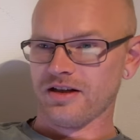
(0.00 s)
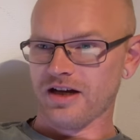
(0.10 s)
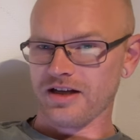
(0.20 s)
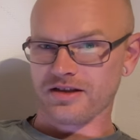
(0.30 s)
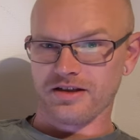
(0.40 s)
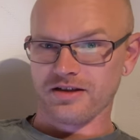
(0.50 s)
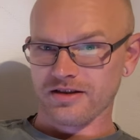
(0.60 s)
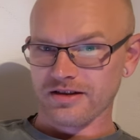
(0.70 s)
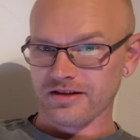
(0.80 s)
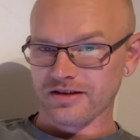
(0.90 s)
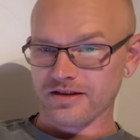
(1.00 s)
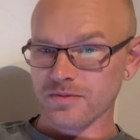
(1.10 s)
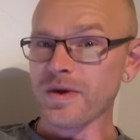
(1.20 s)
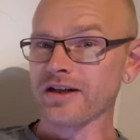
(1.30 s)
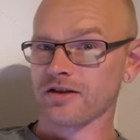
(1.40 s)
asking
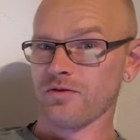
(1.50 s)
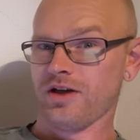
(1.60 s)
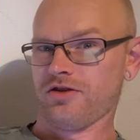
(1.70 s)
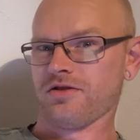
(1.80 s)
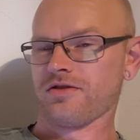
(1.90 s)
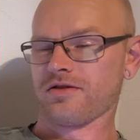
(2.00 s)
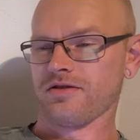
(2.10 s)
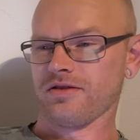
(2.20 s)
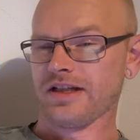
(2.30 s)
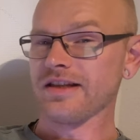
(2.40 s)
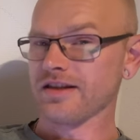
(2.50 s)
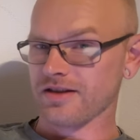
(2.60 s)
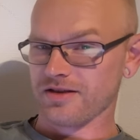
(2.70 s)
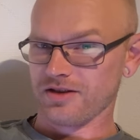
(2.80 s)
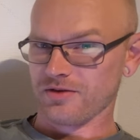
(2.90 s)
smart questions,
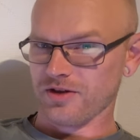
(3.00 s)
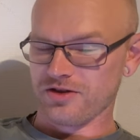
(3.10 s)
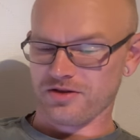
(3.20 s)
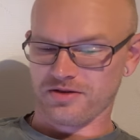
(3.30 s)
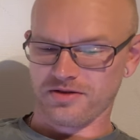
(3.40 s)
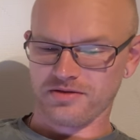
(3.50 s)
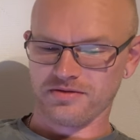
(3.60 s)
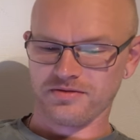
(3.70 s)
interesting questions.